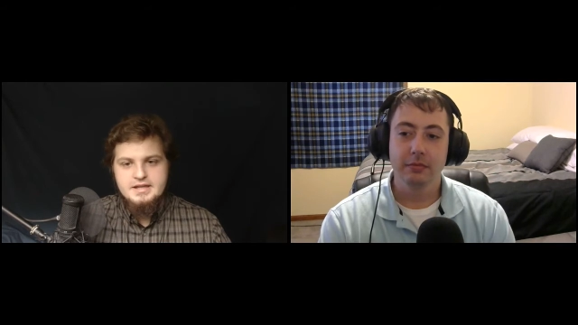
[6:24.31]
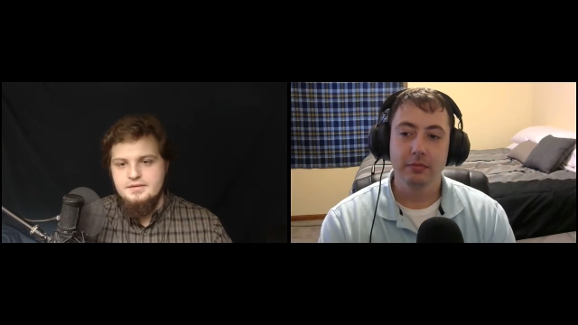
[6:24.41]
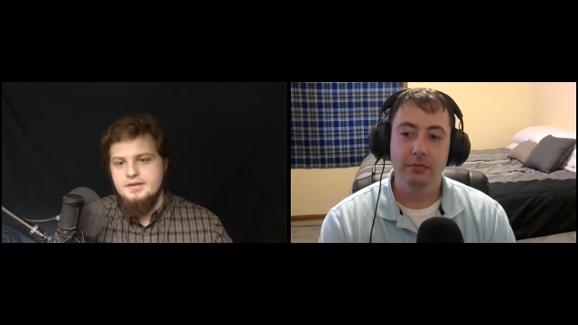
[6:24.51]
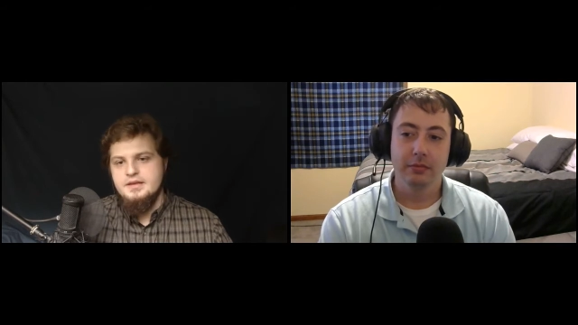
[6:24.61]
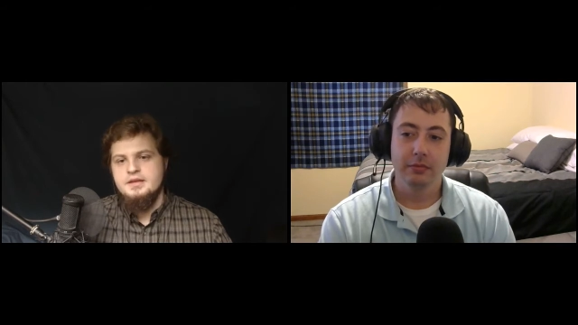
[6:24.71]

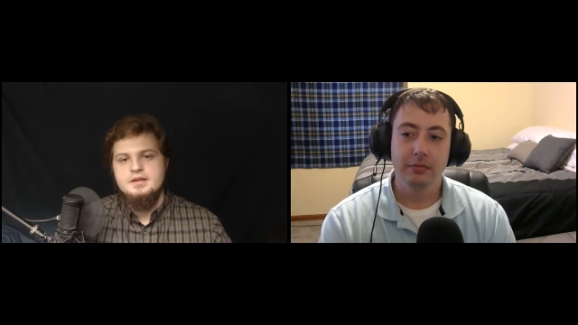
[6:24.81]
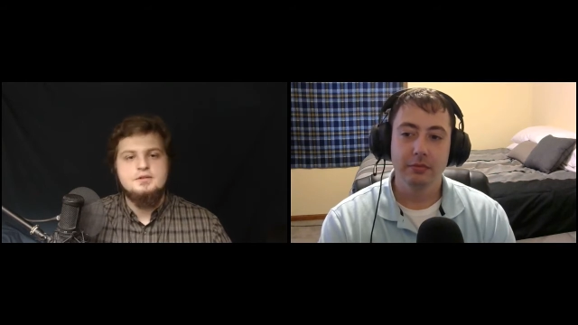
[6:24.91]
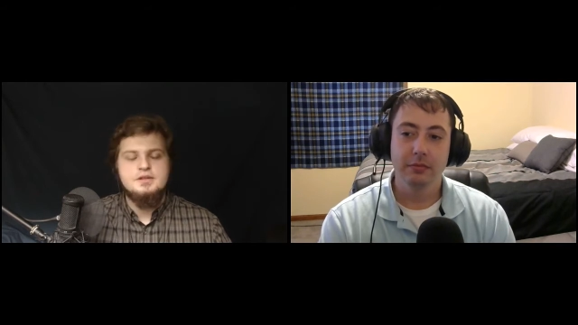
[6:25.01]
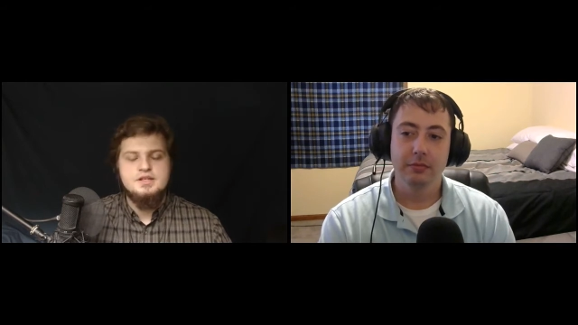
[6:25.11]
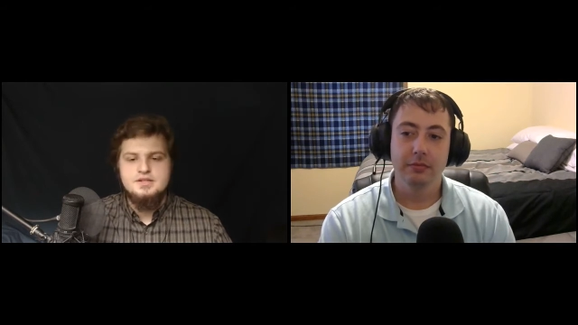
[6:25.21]
Speaker 1: anything
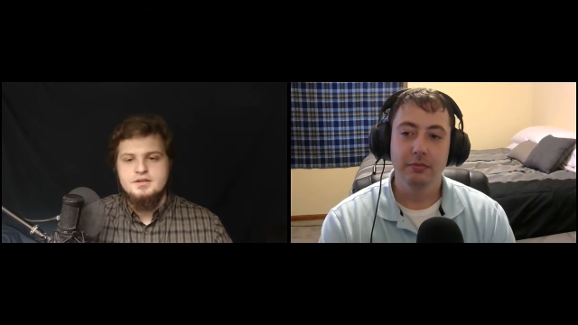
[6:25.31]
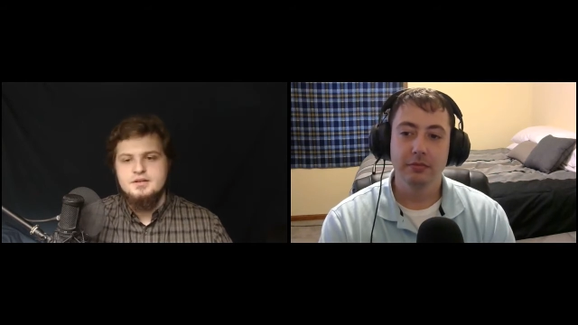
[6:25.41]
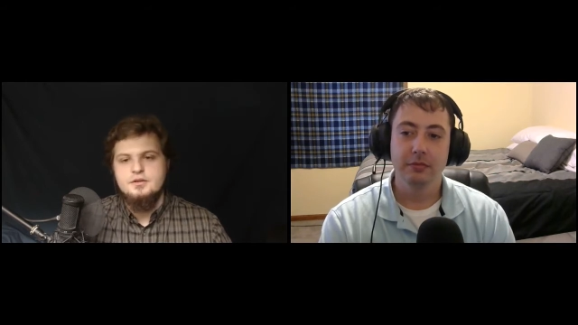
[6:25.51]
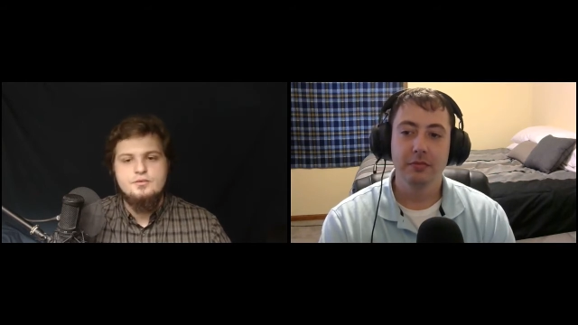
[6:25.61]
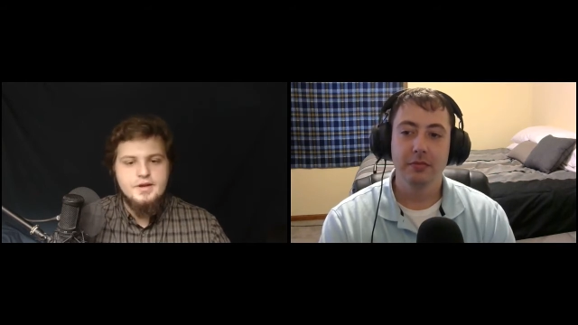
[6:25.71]
you
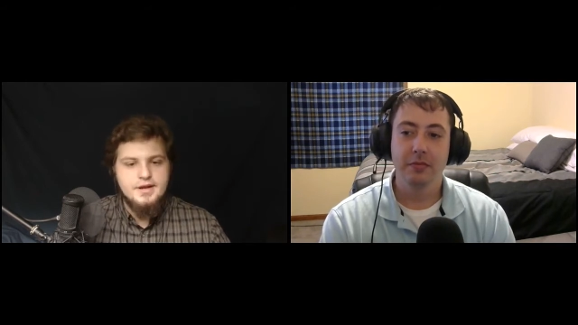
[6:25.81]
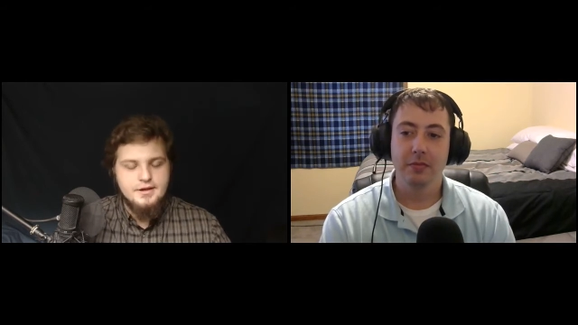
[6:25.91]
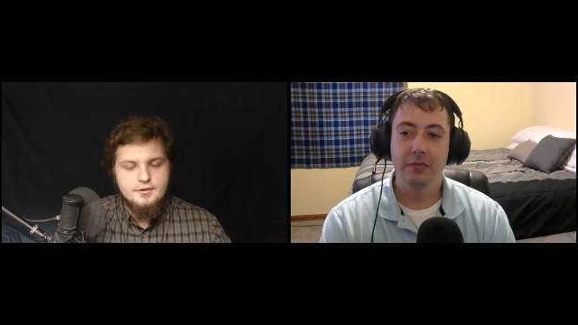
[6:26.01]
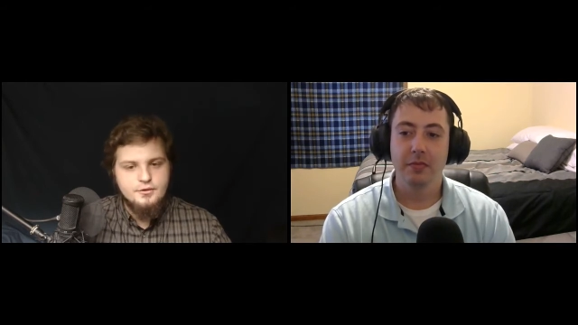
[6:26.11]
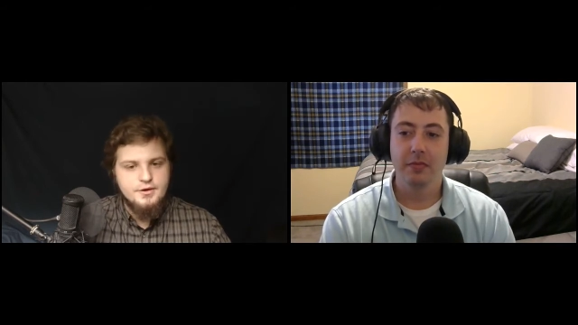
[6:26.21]
listen in the
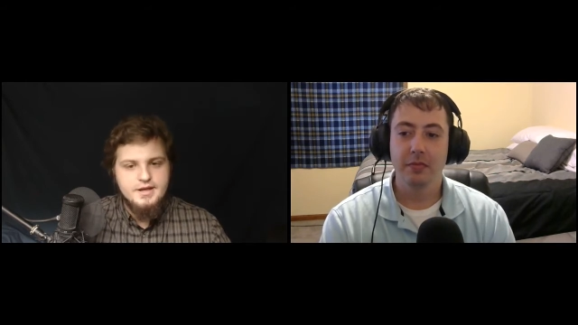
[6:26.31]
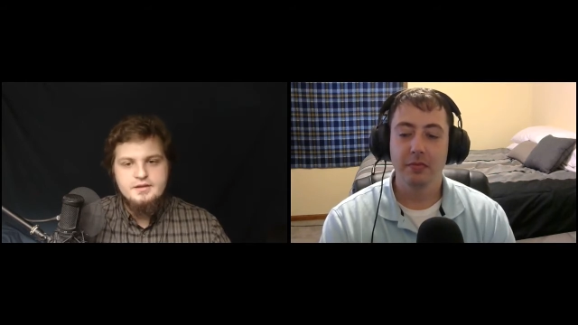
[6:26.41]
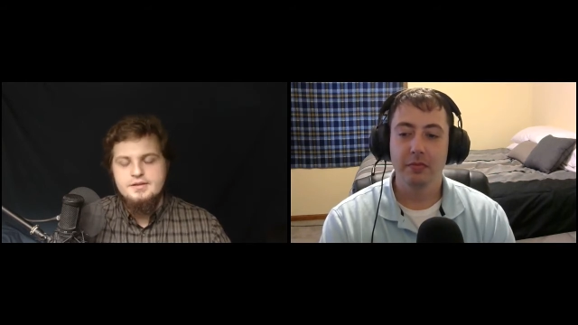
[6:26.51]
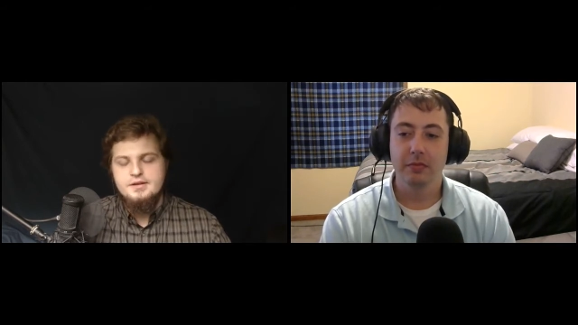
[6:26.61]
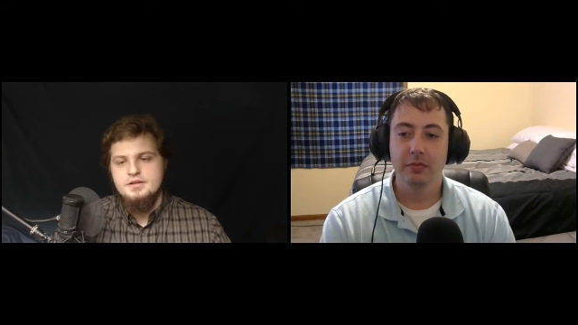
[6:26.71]
radio or
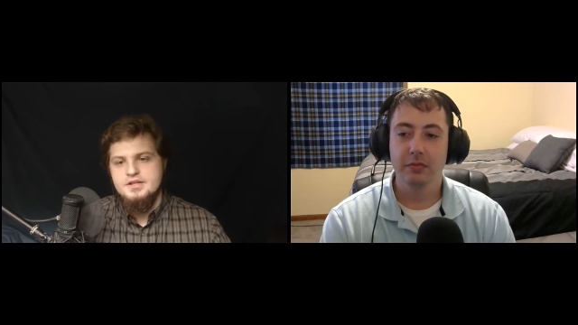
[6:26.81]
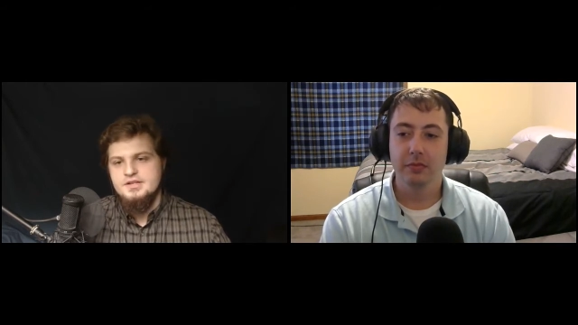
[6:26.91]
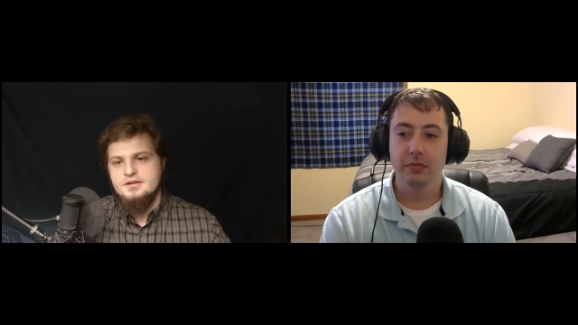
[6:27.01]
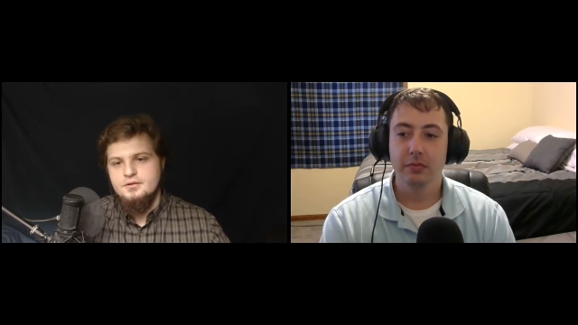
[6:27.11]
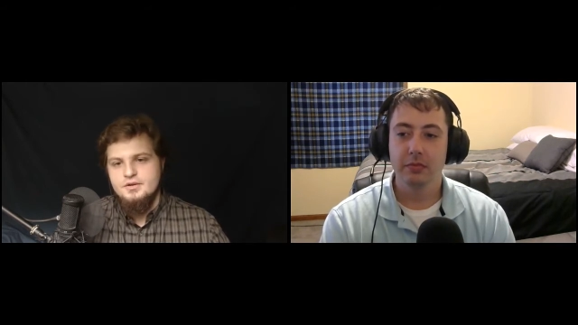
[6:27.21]
anything you
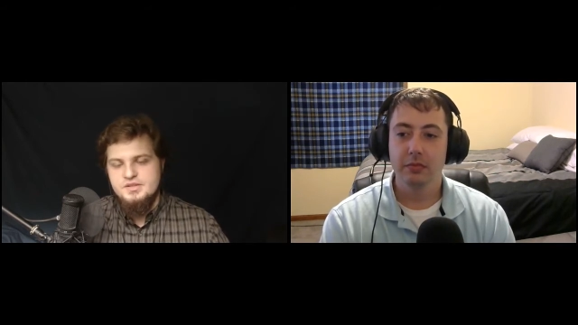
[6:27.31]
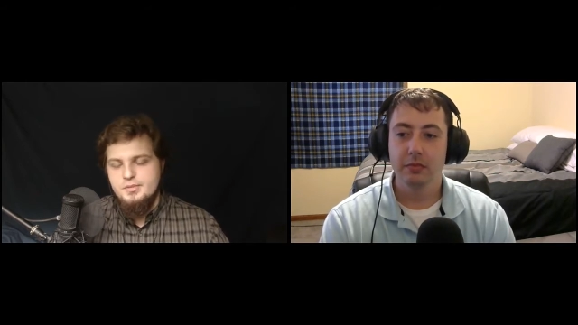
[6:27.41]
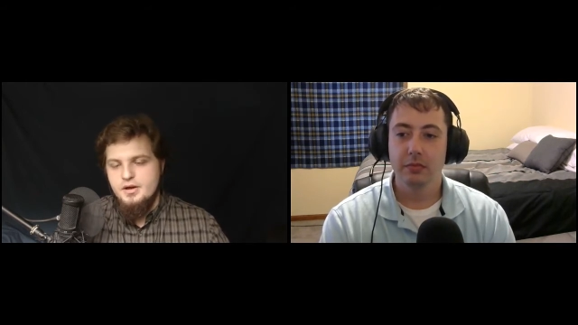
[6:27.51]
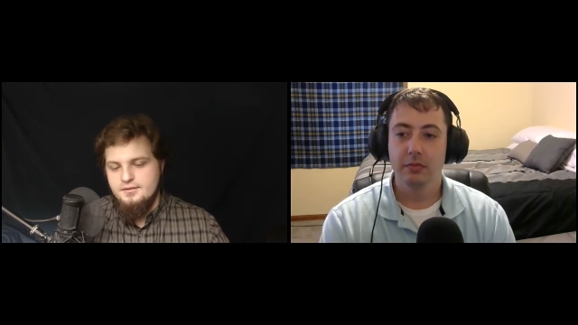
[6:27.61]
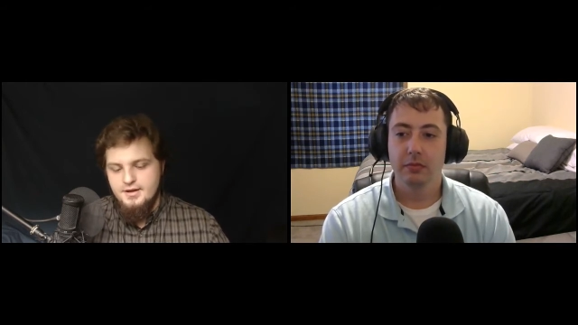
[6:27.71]
listen on, on
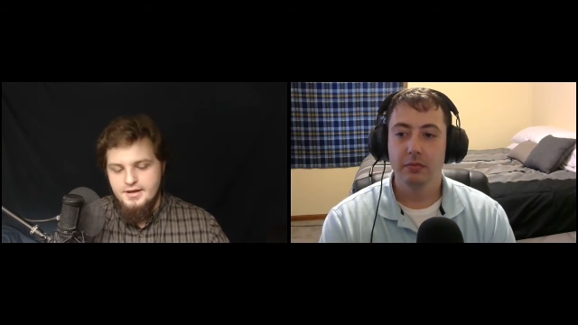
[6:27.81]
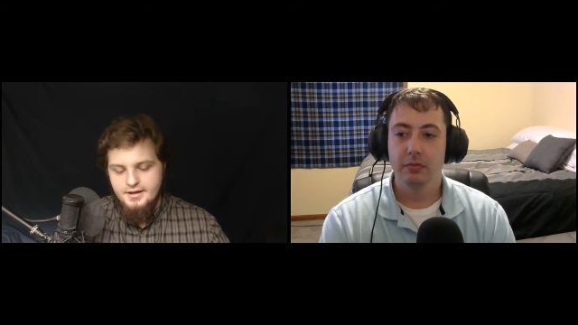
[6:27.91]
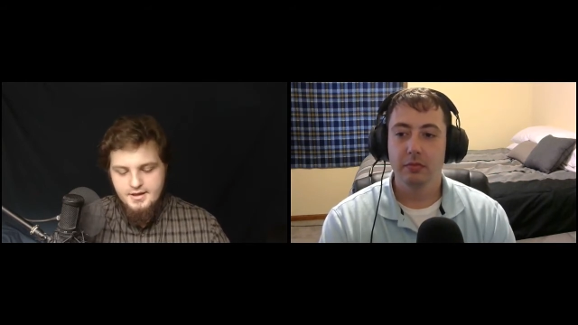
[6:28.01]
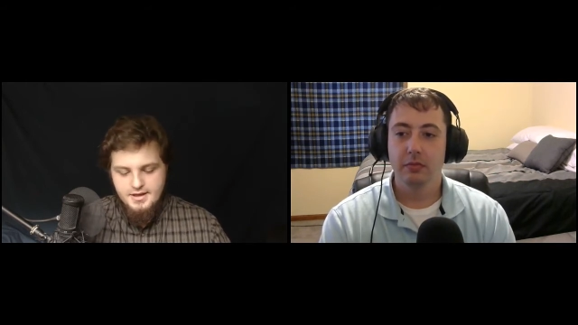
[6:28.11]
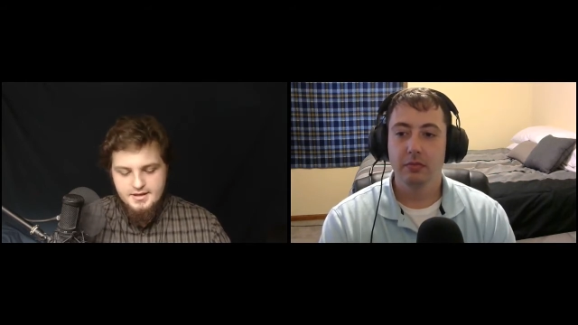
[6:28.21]

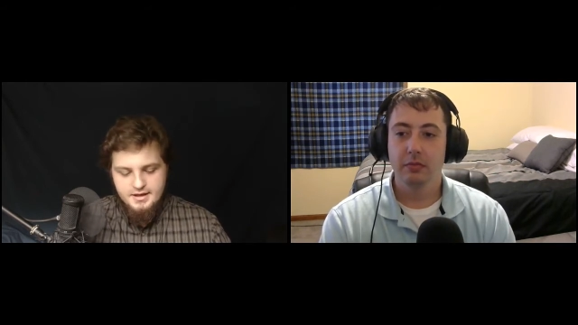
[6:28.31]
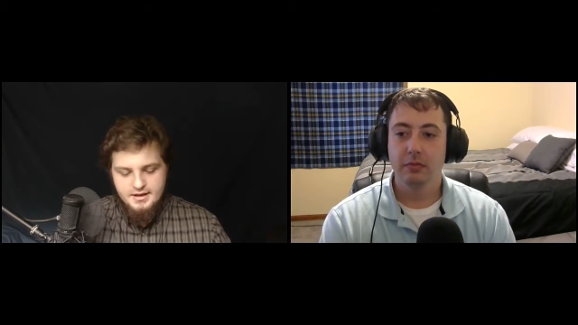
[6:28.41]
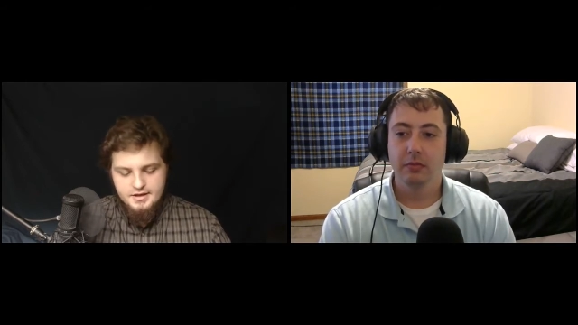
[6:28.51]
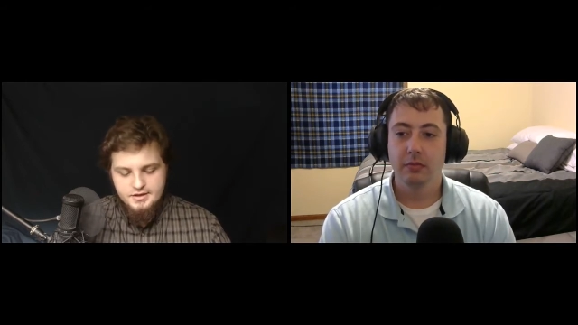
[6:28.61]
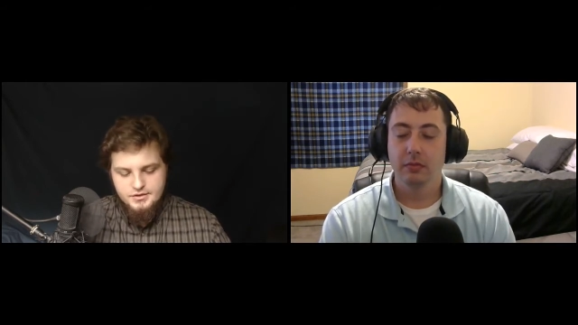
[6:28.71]
Spotify
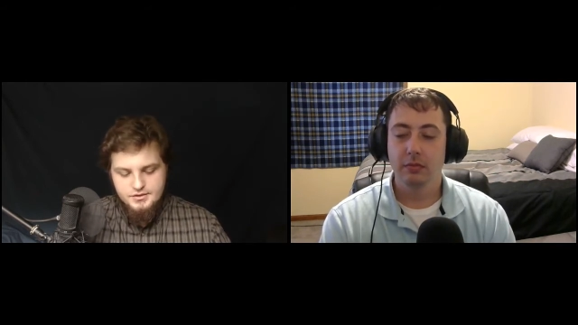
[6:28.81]
uh,